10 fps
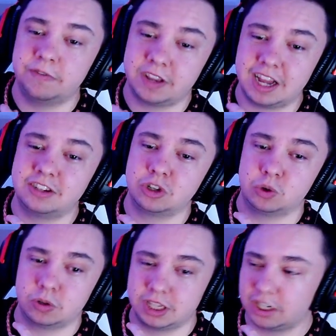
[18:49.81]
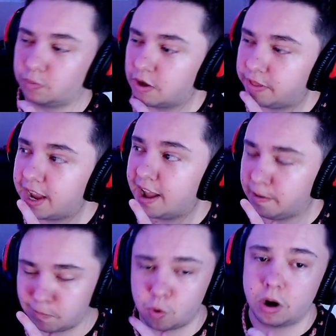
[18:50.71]
If you guys enjoyed this one, they
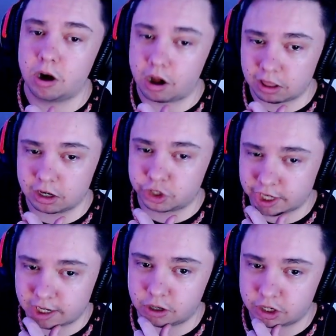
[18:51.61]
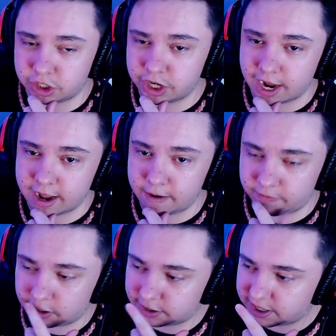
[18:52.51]
have more on their channel to check out
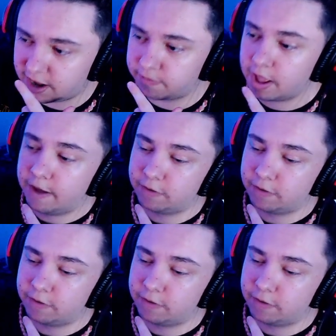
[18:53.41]
for yourself.